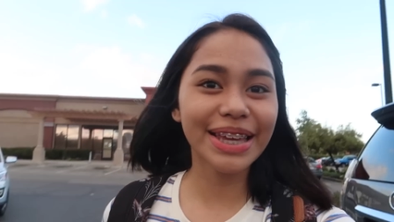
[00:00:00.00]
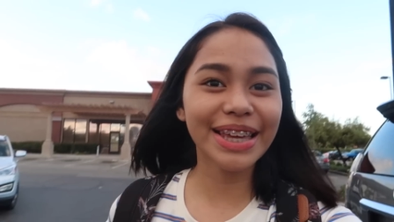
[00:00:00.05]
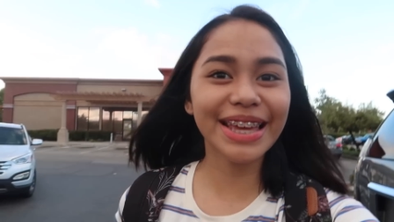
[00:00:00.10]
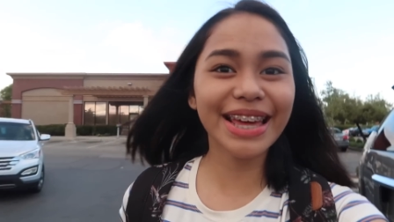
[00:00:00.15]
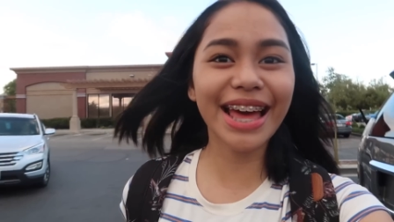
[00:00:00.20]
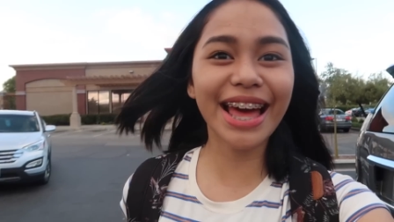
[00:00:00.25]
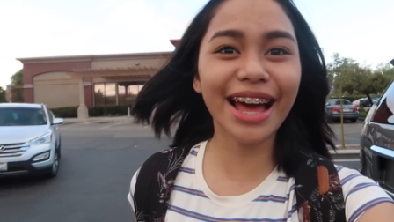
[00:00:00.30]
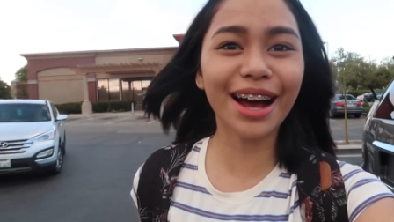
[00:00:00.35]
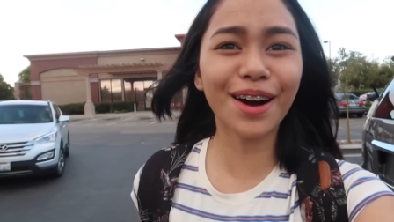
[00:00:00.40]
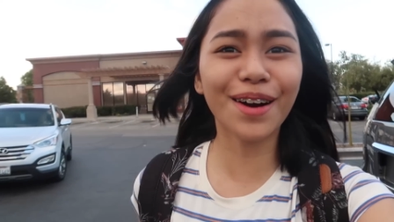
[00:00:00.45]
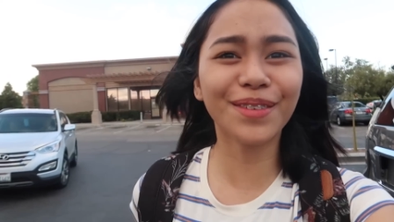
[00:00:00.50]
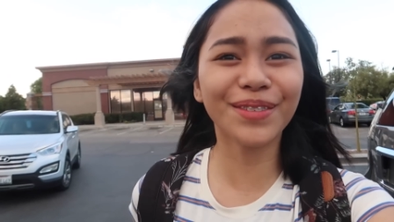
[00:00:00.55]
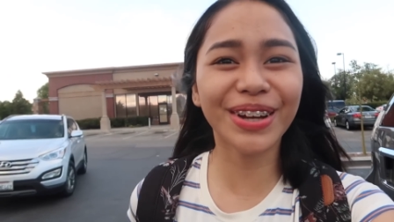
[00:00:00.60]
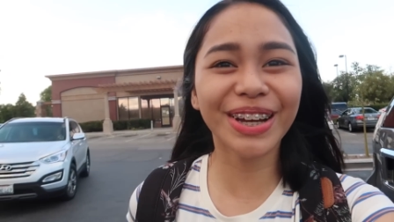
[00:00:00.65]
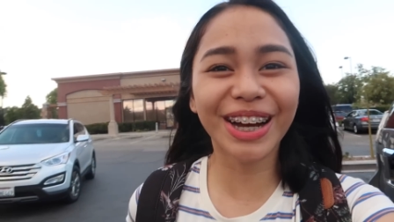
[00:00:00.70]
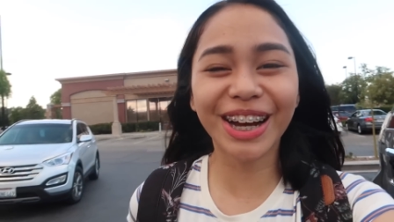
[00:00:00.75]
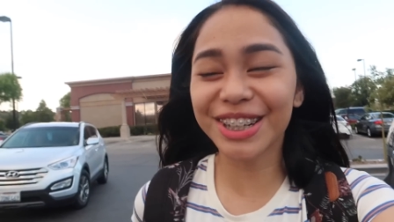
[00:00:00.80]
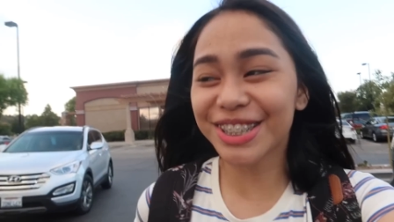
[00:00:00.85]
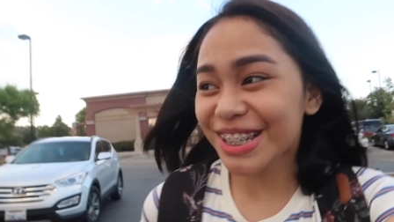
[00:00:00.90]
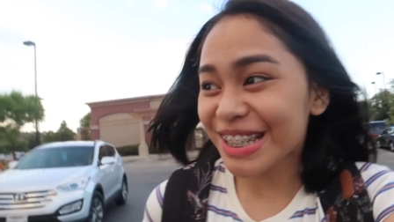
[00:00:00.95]
Yeah, oh
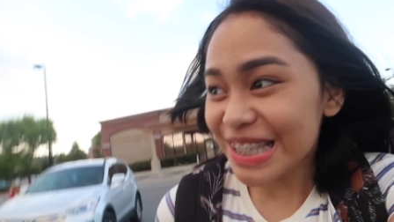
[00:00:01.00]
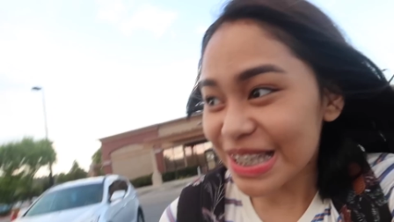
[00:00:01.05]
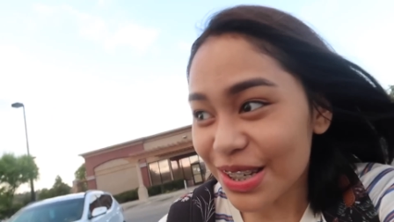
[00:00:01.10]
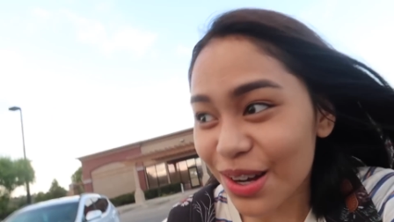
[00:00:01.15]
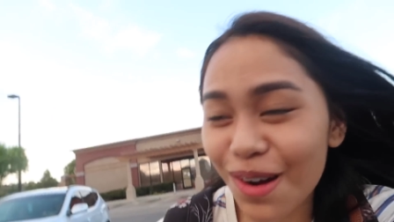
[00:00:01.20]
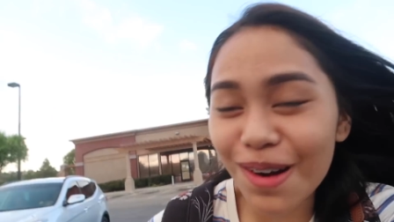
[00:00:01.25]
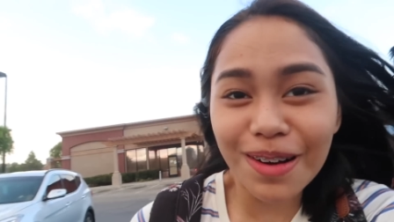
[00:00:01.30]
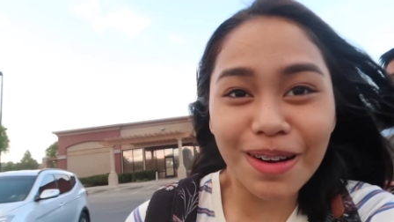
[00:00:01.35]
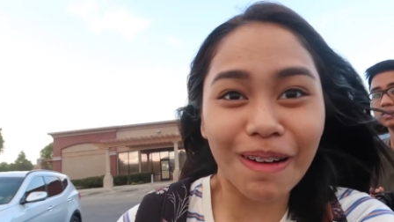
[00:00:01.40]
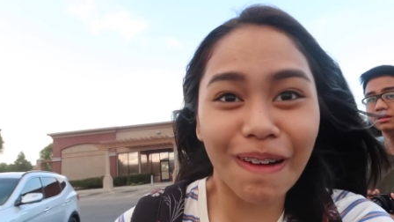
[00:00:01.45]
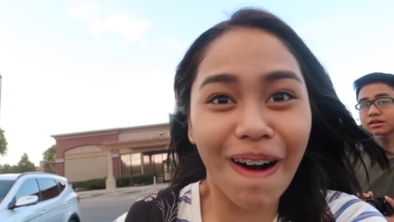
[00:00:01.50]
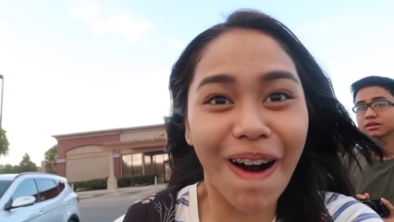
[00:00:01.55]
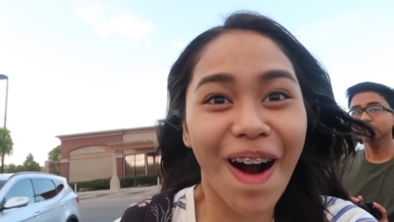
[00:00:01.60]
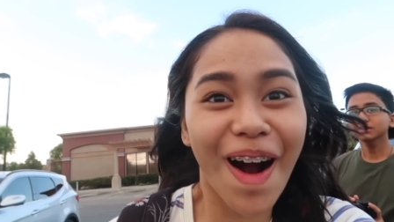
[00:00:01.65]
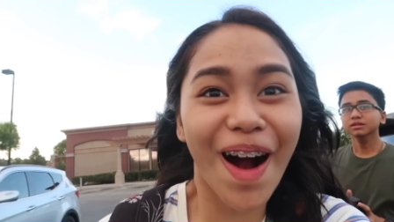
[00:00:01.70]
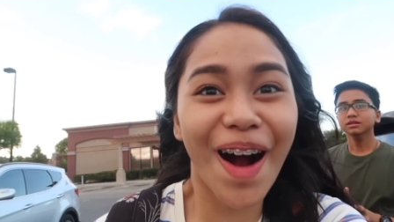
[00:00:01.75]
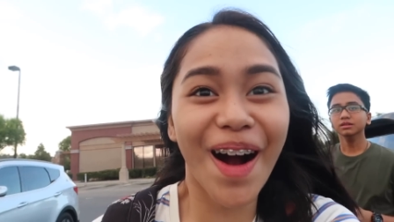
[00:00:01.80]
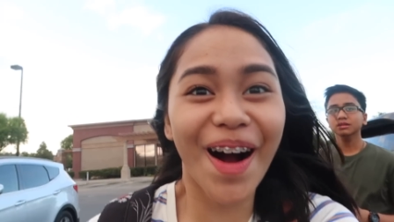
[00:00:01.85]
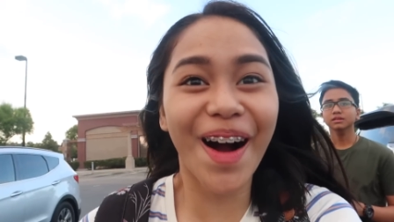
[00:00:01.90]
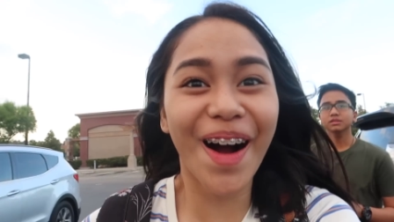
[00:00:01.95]
my gosh, it's so
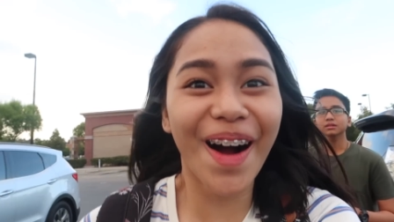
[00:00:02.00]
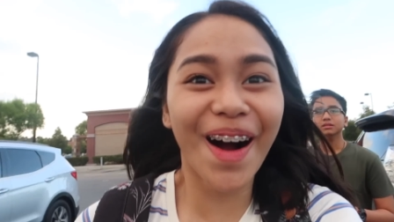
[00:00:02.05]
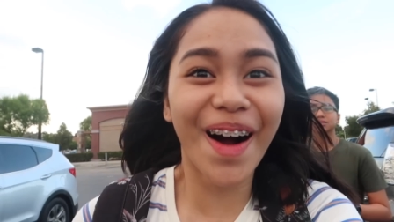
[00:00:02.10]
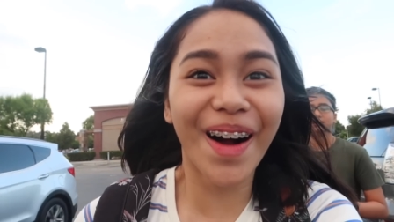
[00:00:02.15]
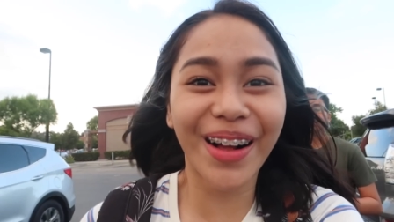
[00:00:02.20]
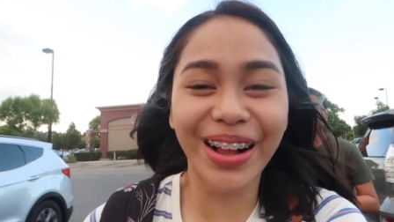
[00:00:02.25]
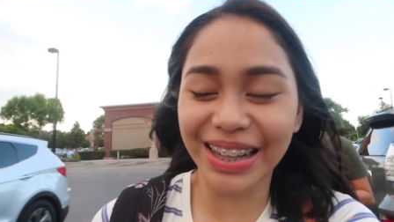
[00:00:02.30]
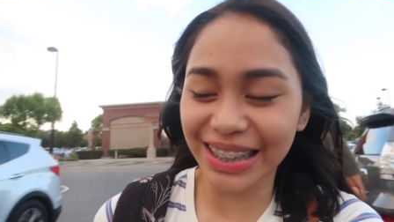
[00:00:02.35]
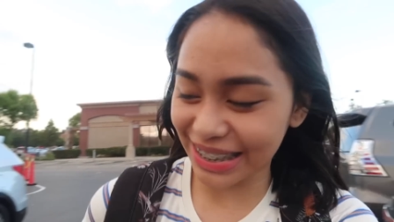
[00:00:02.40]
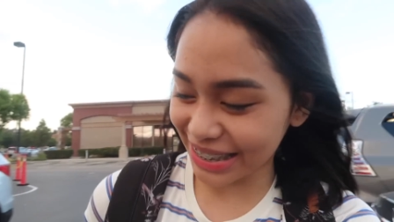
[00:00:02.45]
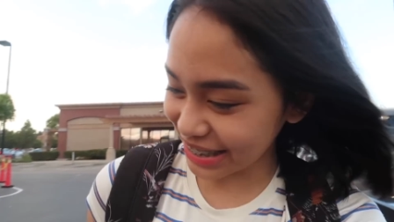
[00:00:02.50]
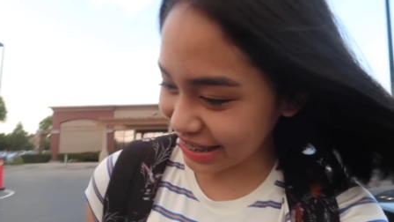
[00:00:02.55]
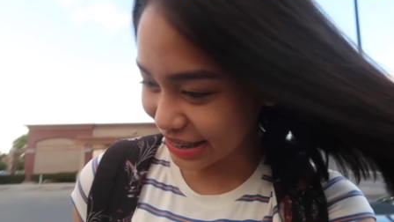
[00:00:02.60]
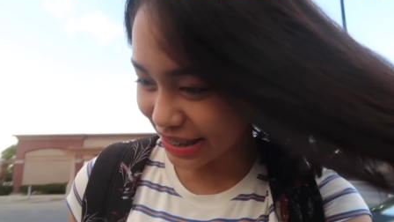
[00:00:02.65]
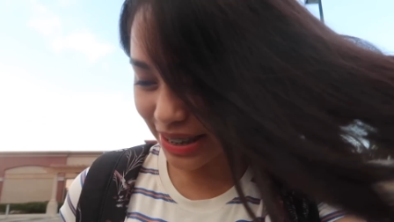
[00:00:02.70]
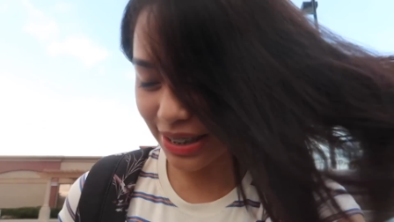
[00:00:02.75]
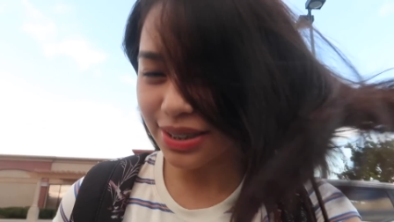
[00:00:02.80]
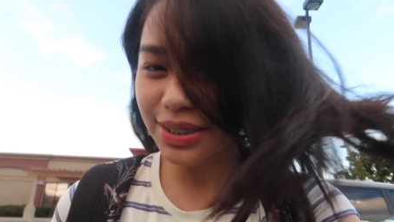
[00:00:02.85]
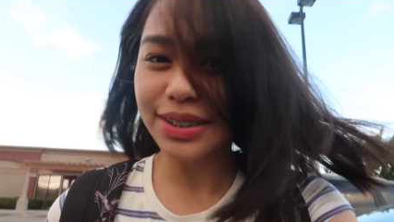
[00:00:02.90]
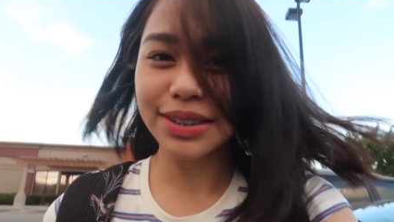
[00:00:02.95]
cold!
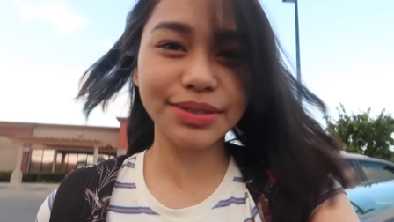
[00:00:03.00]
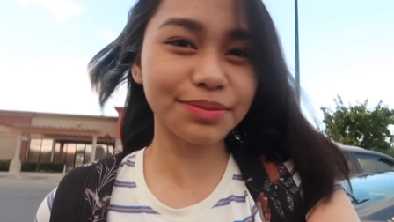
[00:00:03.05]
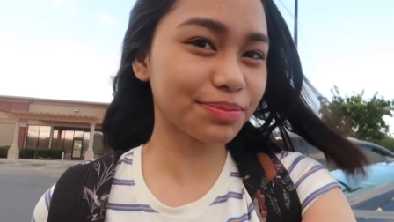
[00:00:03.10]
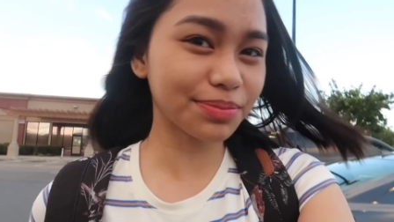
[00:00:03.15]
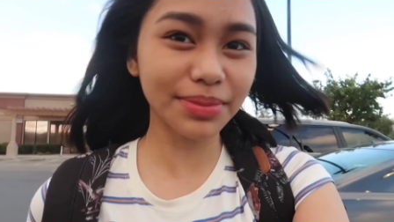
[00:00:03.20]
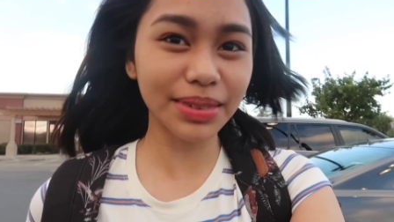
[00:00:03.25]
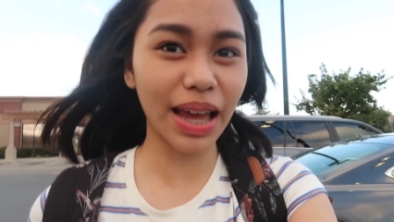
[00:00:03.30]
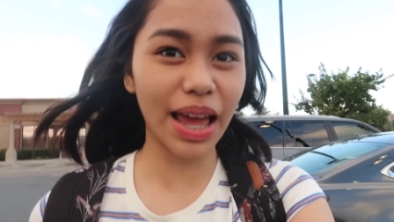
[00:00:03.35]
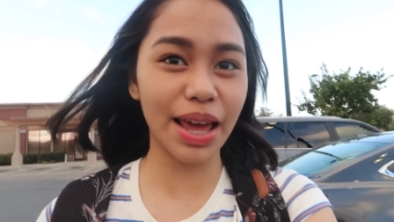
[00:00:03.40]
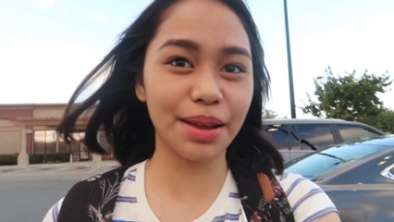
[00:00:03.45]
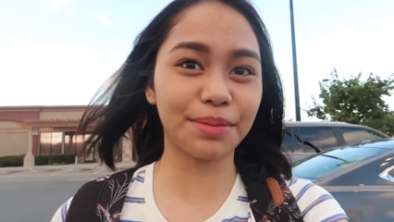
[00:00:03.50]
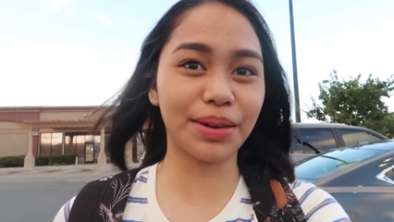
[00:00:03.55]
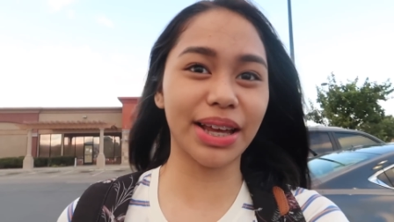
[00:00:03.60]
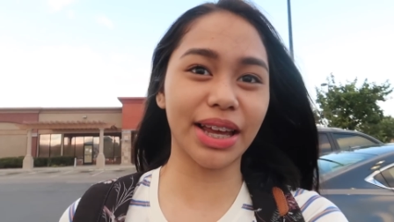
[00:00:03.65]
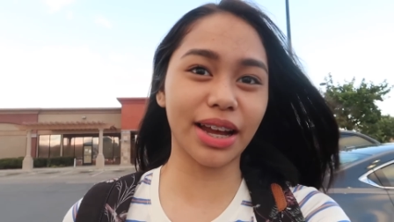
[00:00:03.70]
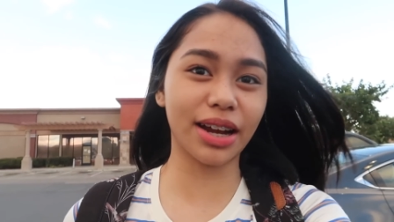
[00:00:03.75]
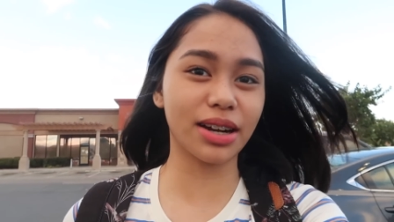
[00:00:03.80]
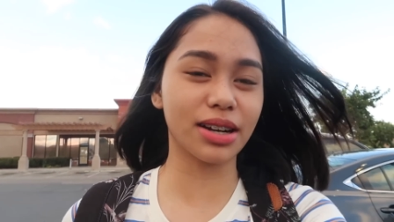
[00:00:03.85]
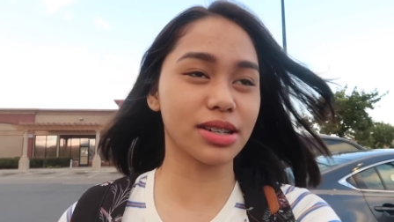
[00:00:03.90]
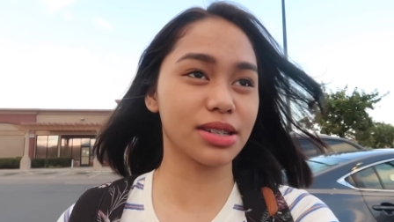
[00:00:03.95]
And my
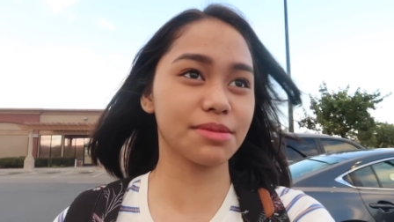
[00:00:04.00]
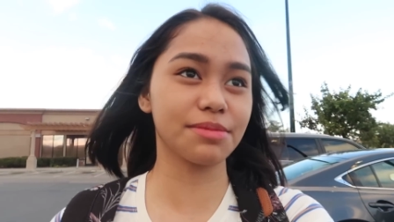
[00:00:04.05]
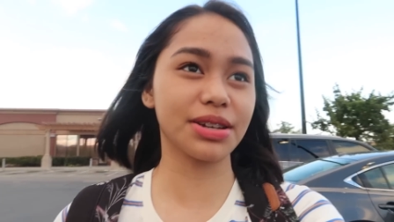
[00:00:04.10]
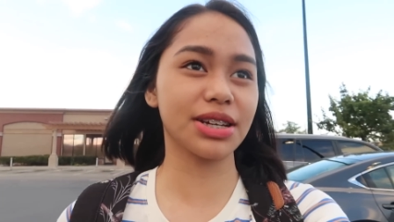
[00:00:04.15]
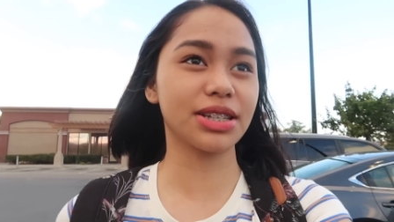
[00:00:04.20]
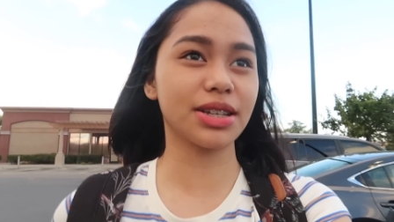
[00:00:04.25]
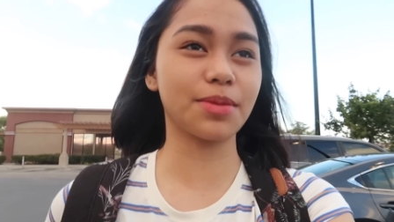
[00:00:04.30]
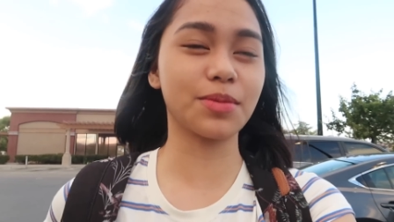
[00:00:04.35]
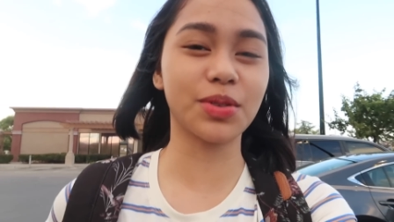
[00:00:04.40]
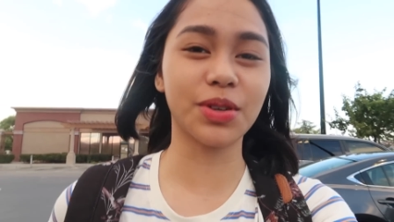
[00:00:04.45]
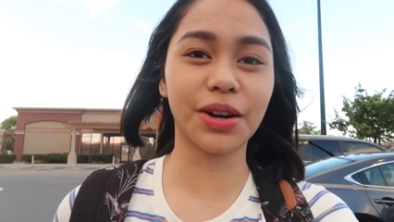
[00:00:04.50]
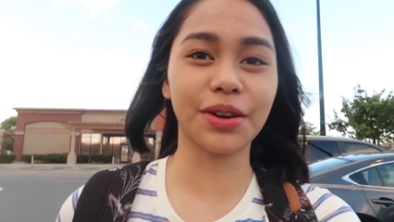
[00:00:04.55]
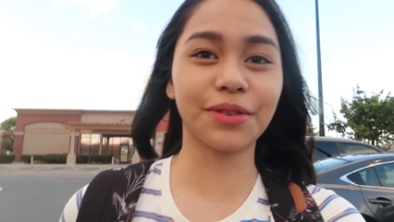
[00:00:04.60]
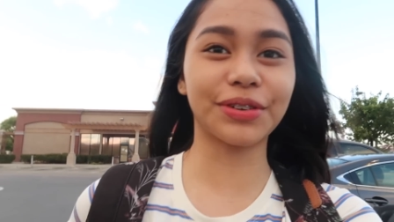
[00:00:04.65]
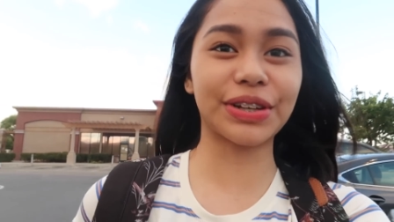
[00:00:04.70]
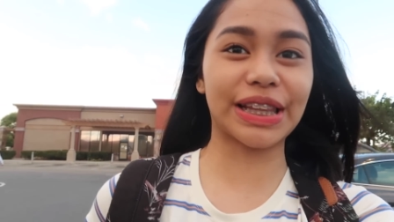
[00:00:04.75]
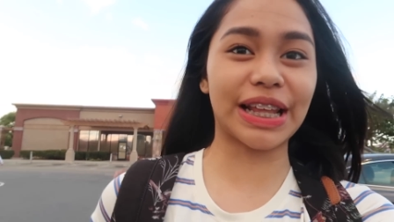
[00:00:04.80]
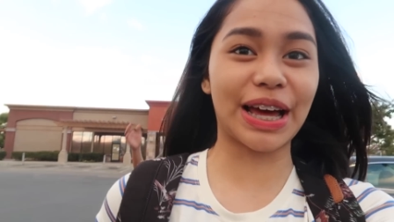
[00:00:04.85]
hair is the best. I'm sorry for